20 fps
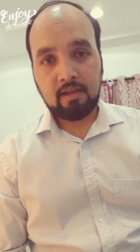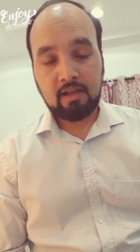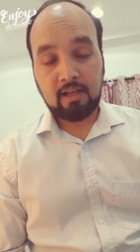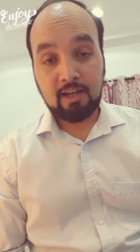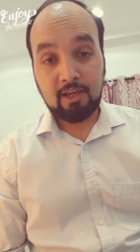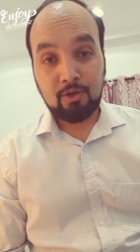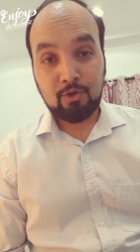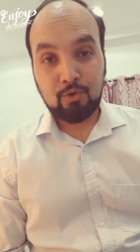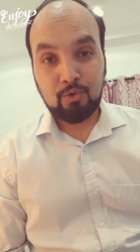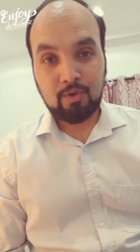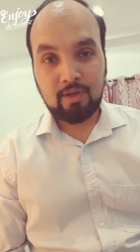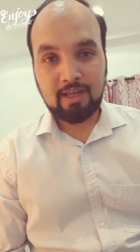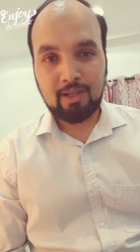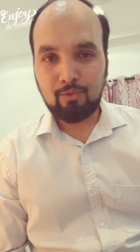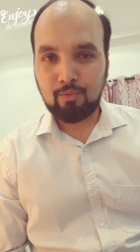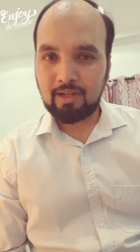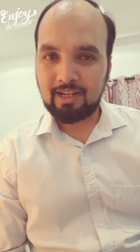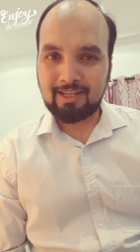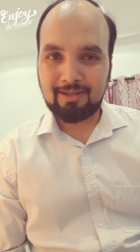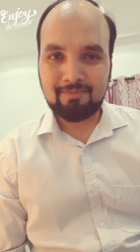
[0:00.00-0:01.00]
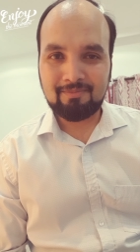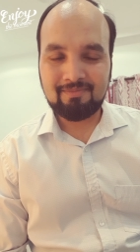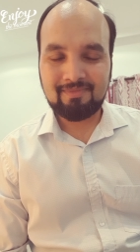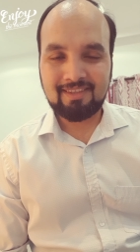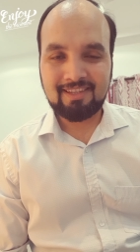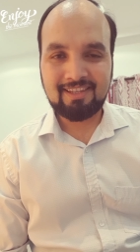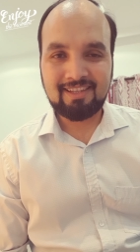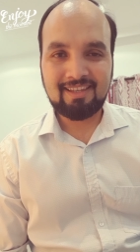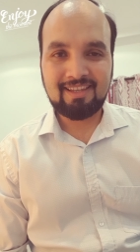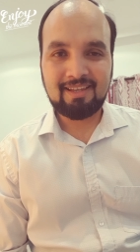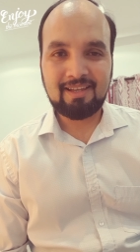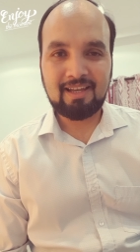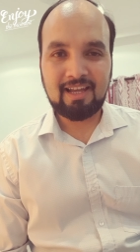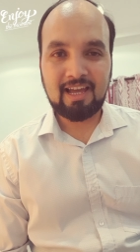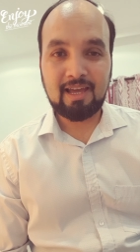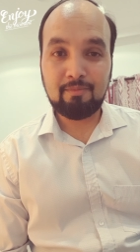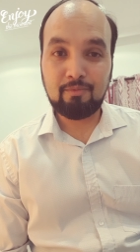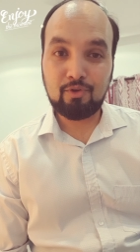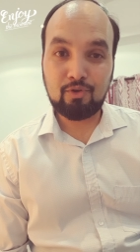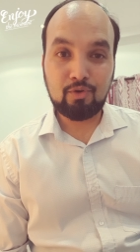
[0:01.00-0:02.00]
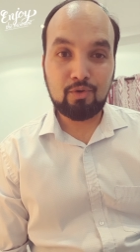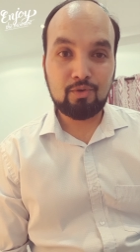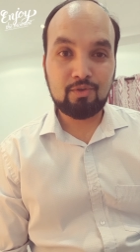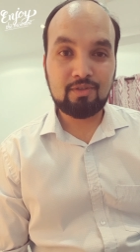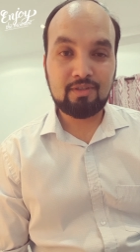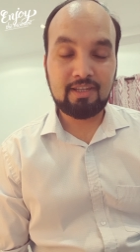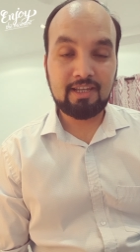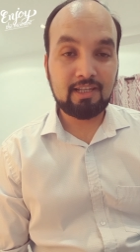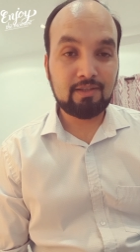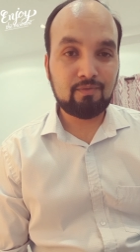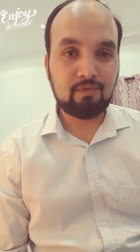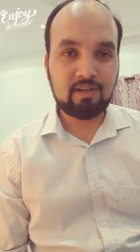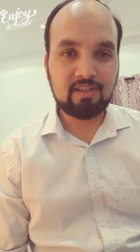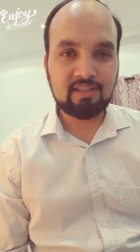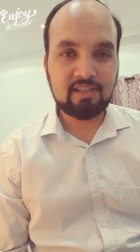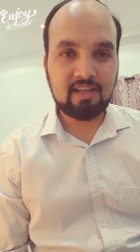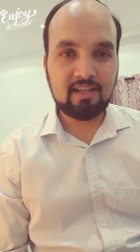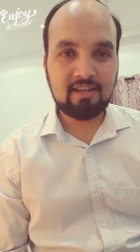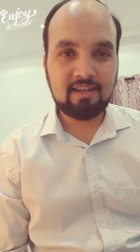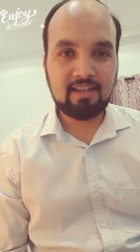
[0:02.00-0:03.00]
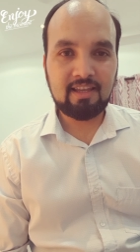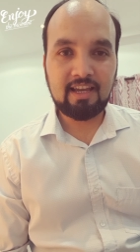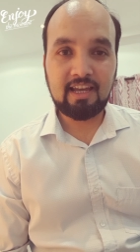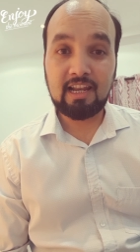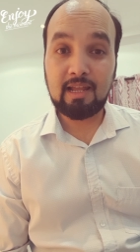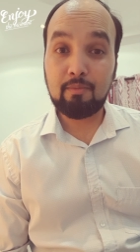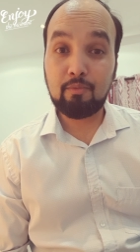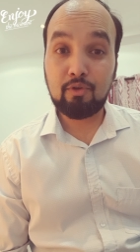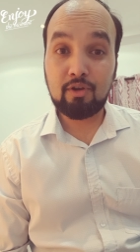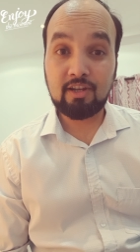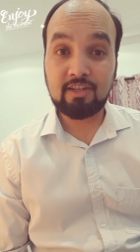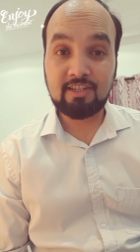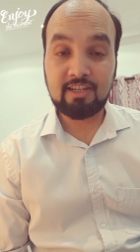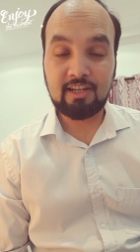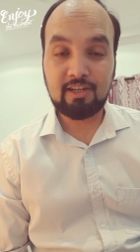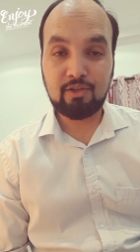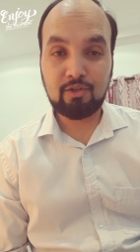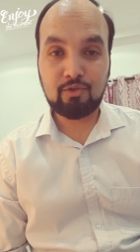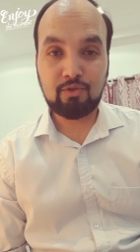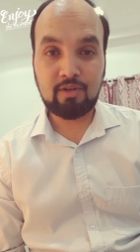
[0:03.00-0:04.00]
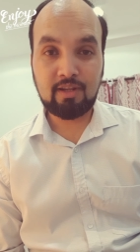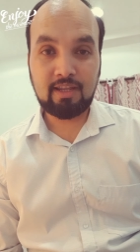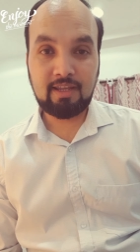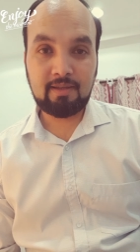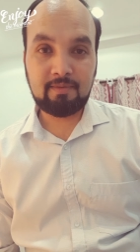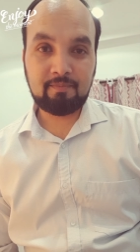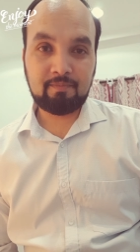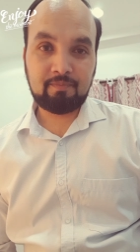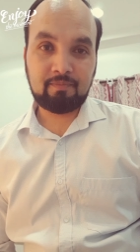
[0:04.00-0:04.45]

Hello and welcome. I'm your host Sayed Farzan, and I'm gonna tell you today